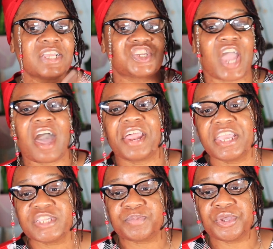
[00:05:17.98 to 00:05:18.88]
Child
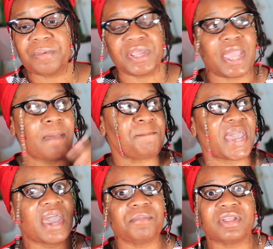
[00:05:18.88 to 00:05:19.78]
hits puberty and
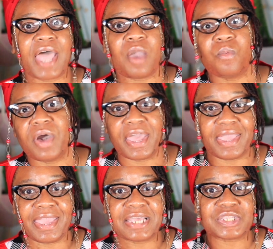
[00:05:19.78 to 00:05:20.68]
bam, you're like, what
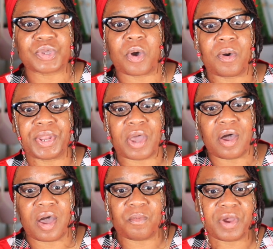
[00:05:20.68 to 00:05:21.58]
is going
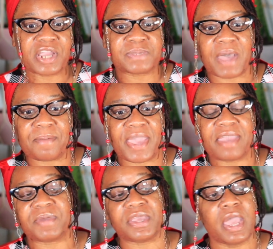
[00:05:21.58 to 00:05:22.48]
on? Where is my
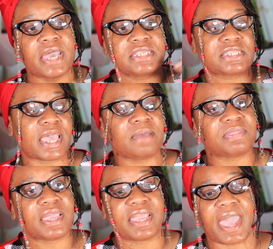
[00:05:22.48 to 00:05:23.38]
baby? Same
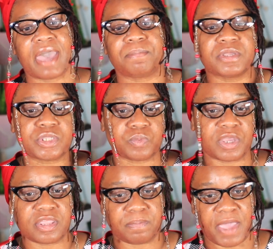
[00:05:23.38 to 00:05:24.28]
thing happens
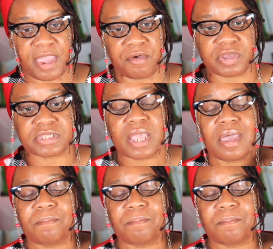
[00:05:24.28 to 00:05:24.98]
with parrots.